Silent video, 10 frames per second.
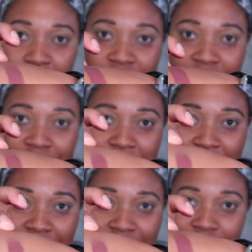shades in the
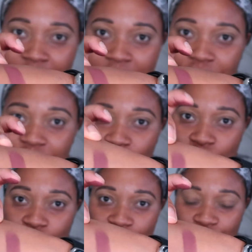palette,
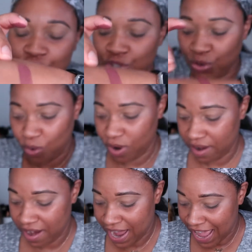for sure.